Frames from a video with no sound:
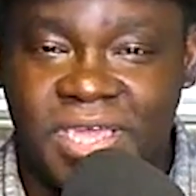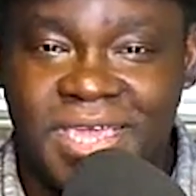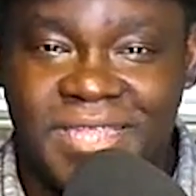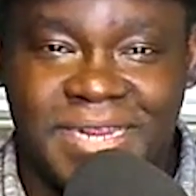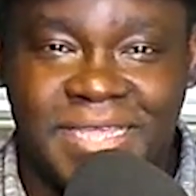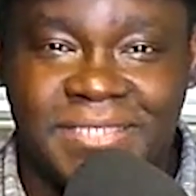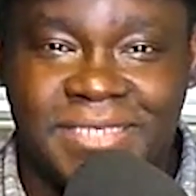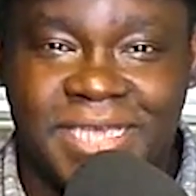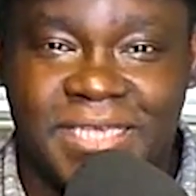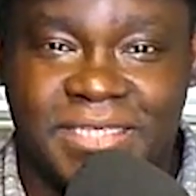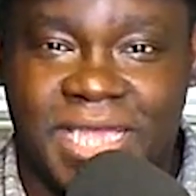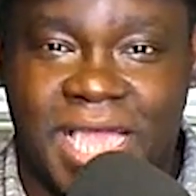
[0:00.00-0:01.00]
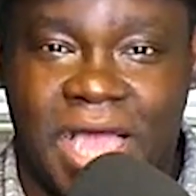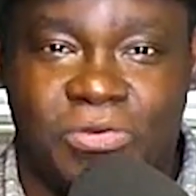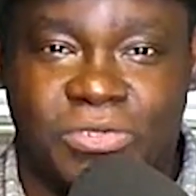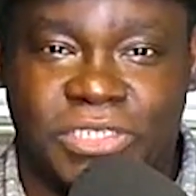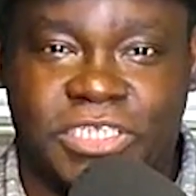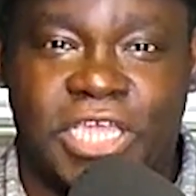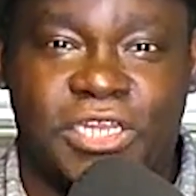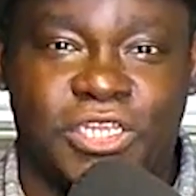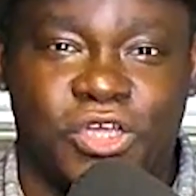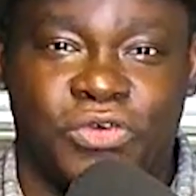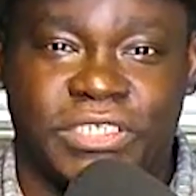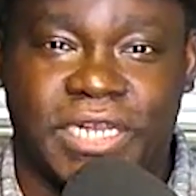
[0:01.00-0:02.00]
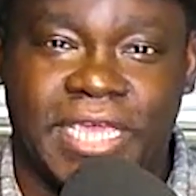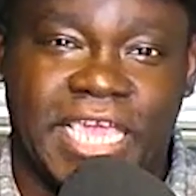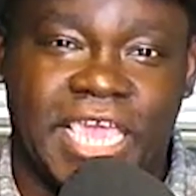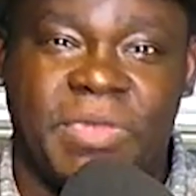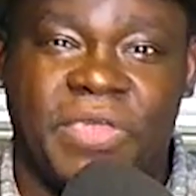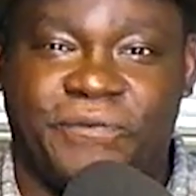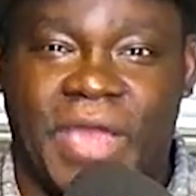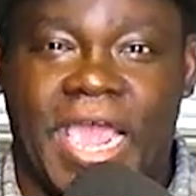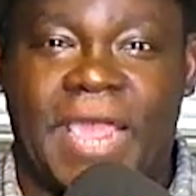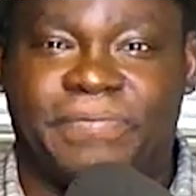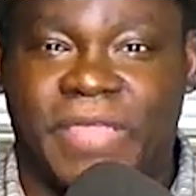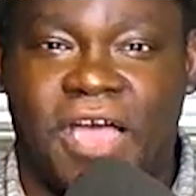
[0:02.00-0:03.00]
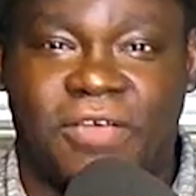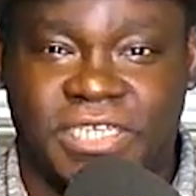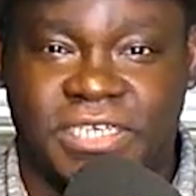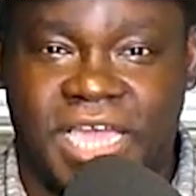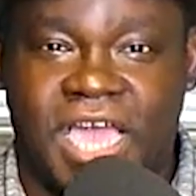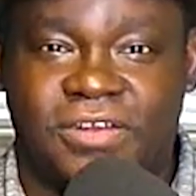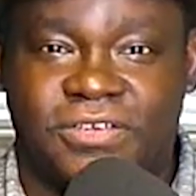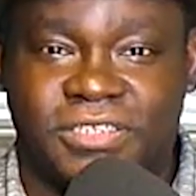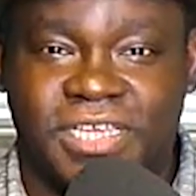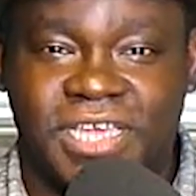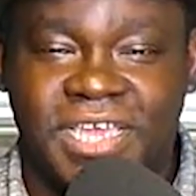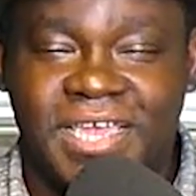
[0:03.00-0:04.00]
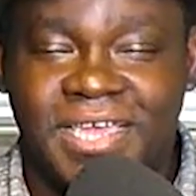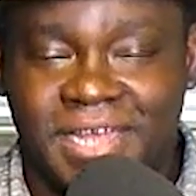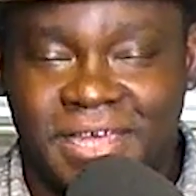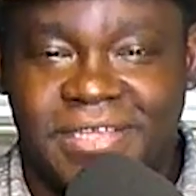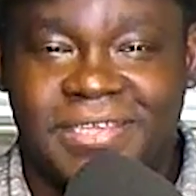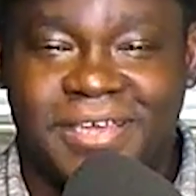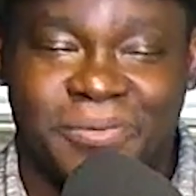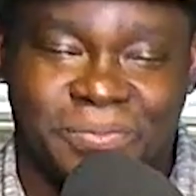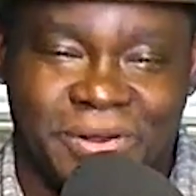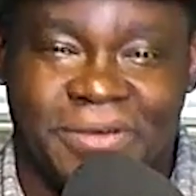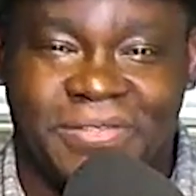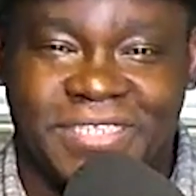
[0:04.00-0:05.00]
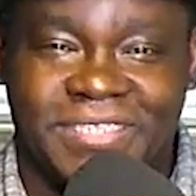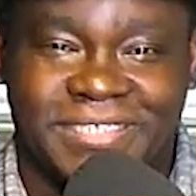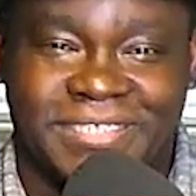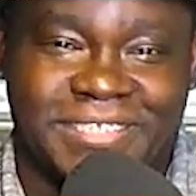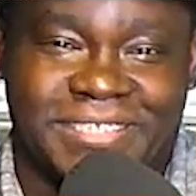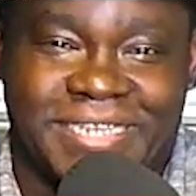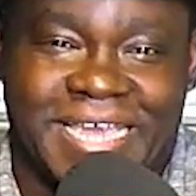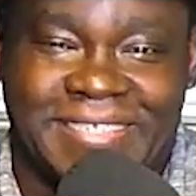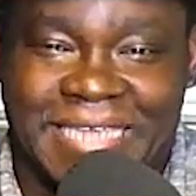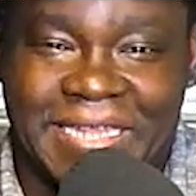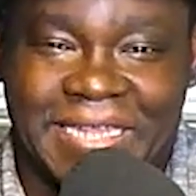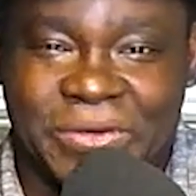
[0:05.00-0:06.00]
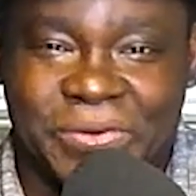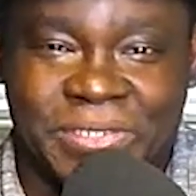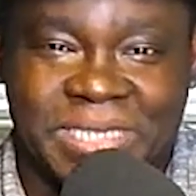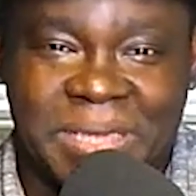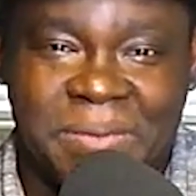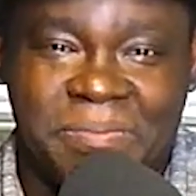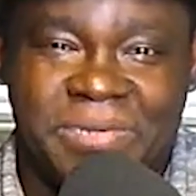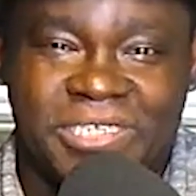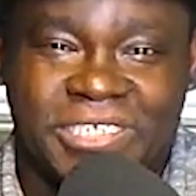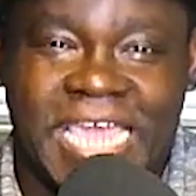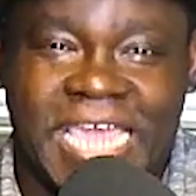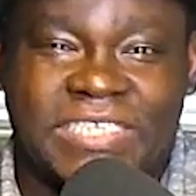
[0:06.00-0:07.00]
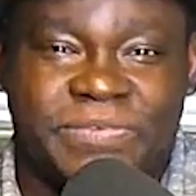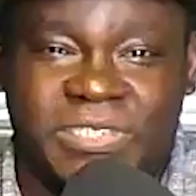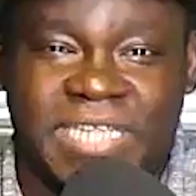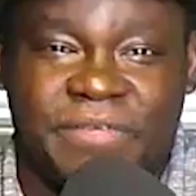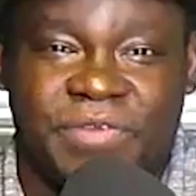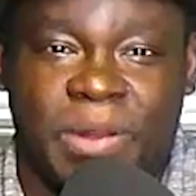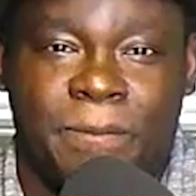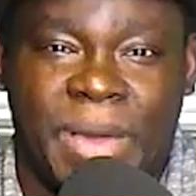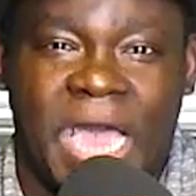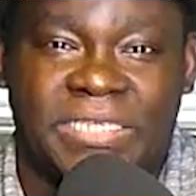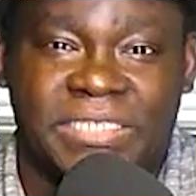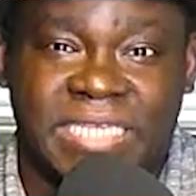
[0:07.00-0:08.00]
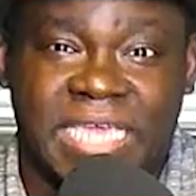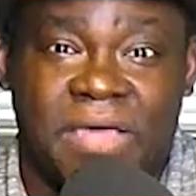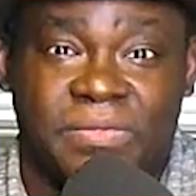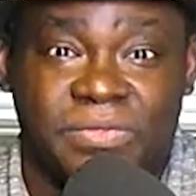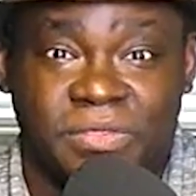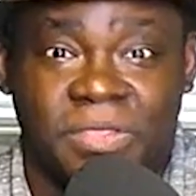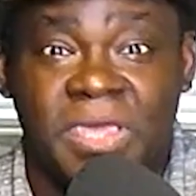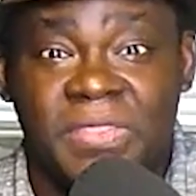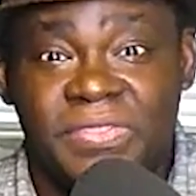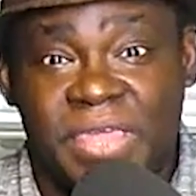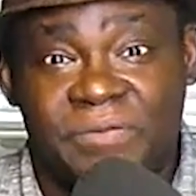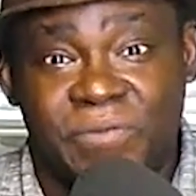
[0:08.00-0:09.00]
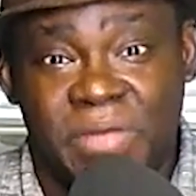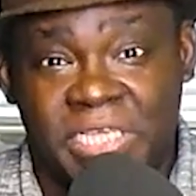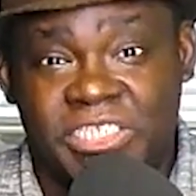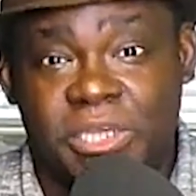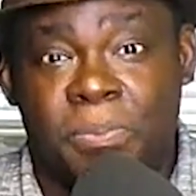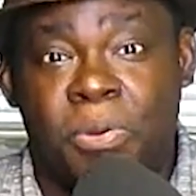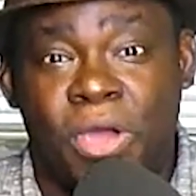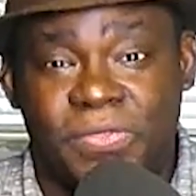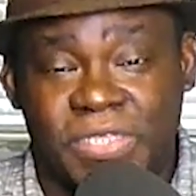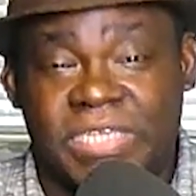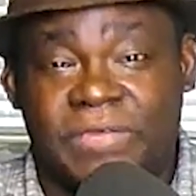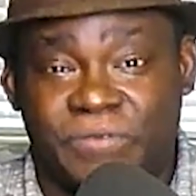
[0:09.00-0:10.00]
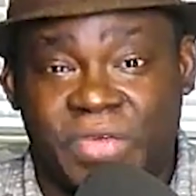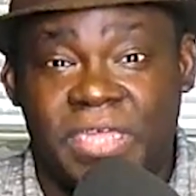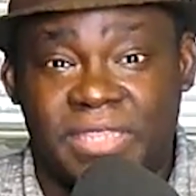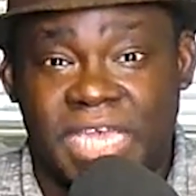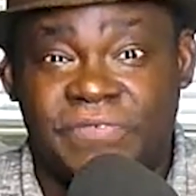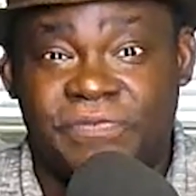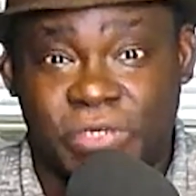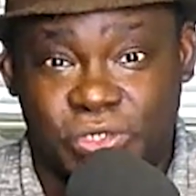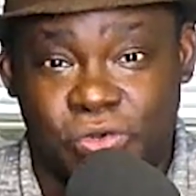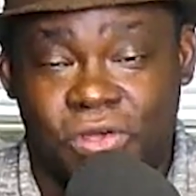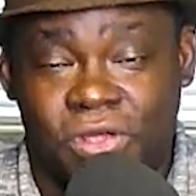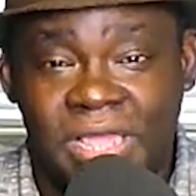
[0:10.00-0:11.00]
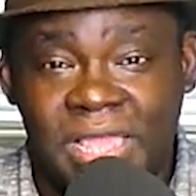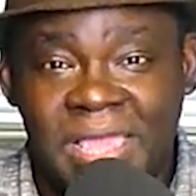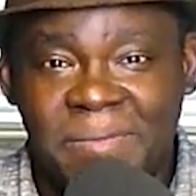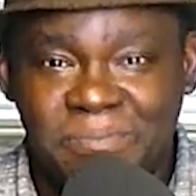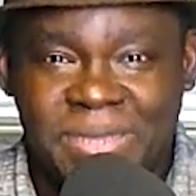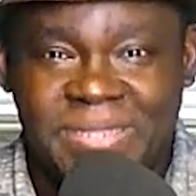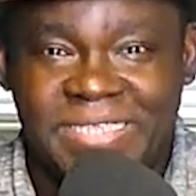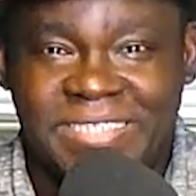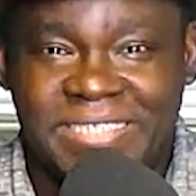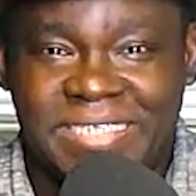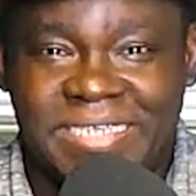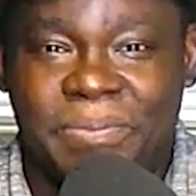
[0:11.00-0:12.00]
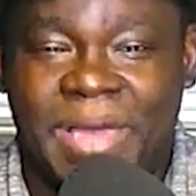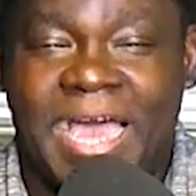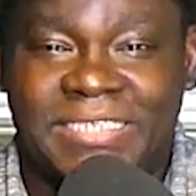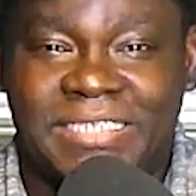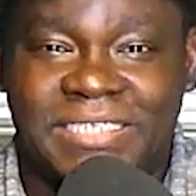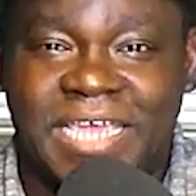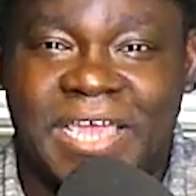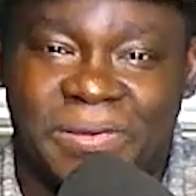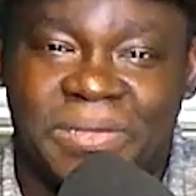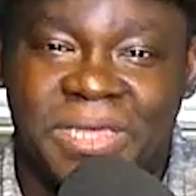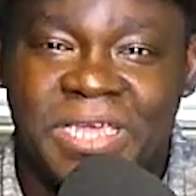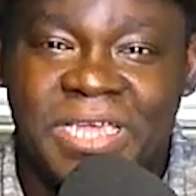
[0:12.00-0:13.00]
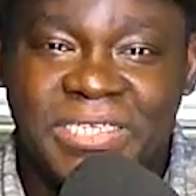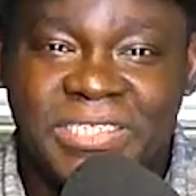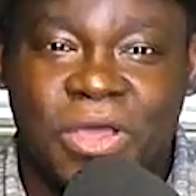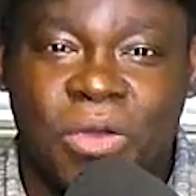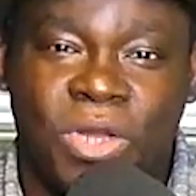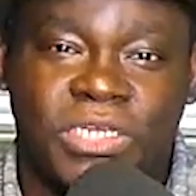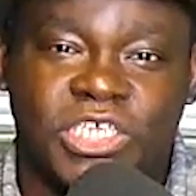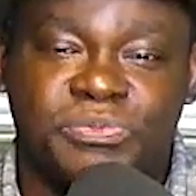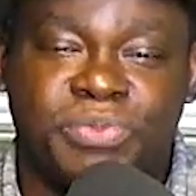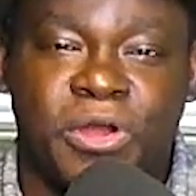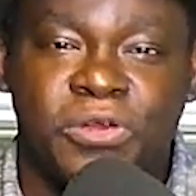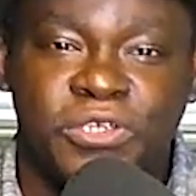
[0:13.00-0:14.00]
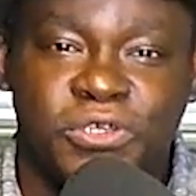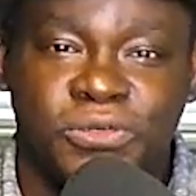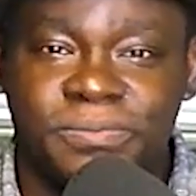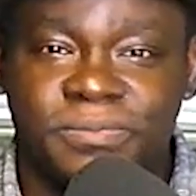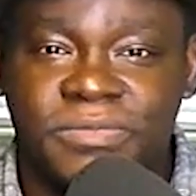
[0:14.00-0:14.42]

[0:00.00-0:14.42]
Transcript: And then he says, I was in St. Louis and they gave me $5,000. And I was like, yo, bro, this is just not St. Louis. Jacksonville's not even a boxing town. They really support this event, that's for sure. But this is in a boxing town. So what does Bert do?